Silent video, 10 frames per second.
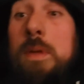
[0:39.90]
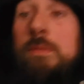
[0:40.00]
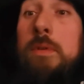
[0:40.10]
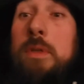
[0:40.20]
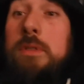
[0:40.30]

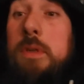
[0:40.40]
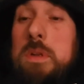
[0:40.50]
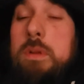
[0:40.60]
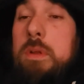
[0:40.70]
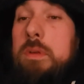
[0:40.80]
whatever it is, I
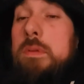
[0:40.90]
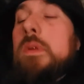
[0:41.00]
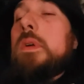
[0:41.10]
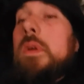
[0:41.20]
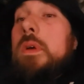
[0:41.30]
don't know,
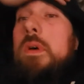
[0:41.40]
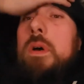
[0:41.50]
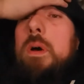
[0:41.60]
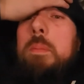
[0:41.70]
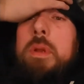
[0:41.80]

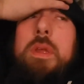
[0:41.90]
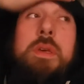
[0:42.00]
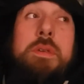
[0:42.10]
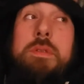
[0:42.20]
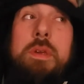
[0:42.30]
on my
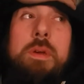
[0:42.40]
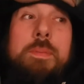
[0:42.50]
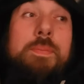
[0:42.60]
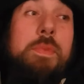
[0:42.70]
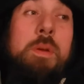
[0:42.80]
knee,
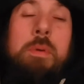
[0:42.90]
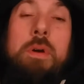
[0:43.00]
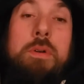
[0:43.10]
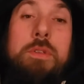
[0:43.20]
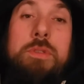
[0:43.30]
so I'm
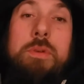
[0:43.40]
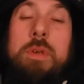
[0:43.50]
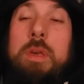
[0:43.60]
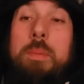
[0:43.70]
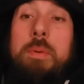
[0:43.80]
kind of
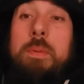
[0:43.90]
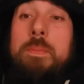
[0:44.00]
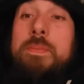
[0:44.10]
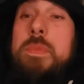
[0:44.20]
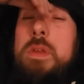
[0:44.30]
stuck here. But
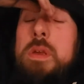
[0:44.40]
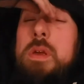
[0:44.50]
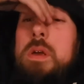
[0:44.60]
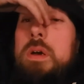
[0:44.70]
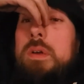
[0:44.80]

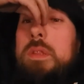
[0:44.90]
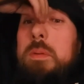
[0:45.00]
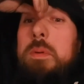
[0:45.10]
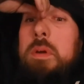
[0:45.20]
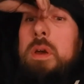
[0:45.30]
I
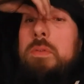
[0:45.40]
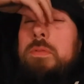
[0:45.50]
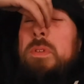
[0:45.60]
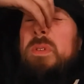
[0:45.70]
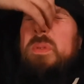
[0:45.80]
think I'm going to go
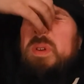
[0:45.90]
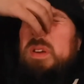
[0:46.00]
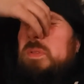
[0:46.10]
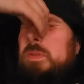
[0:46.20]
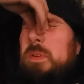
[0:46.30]

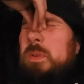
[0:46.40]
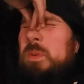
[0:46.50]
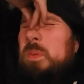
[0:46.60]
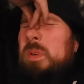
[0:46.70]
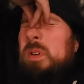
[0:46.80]
through a
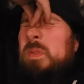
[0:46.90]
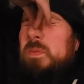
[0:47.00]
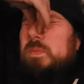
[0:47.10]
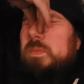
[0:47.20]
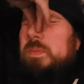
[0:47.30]
few
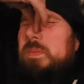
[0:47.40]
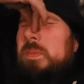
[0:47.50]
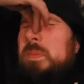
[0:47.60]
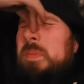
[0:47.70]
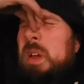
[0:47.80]
of
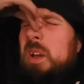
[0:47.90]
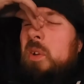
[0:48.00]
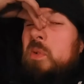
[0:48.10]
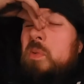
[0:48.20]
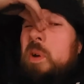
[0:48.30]

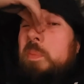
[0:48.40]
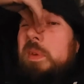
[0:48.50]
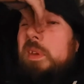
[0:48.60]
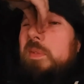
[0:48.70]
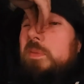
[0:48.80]
that
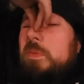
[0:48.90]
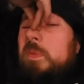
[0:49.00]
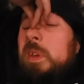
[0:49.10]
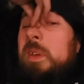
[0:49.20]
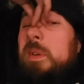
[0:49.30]
crappy
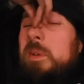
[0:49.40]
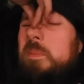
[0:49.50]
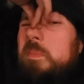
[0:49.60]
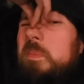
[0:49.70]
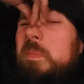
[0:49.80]

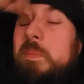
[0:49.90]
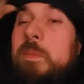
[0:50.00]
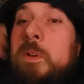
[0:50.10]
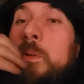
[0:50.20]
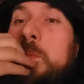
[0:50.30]
figure.
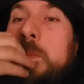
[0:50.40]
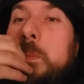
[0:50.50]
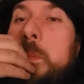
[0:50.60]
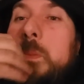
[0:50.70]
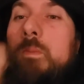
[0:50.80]
Oh,
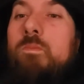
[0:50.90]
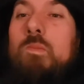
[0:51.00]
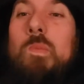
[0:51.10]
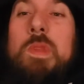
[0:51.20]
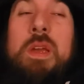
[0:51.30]

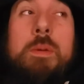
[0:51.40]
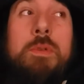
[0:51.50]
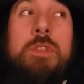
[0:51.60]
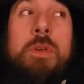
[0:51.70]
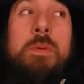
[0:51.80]
I think
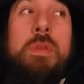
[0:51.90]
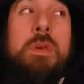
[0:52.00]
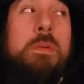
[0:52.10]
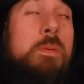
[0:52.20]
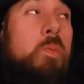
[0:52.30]
I'm a
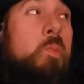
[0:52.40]
toothy.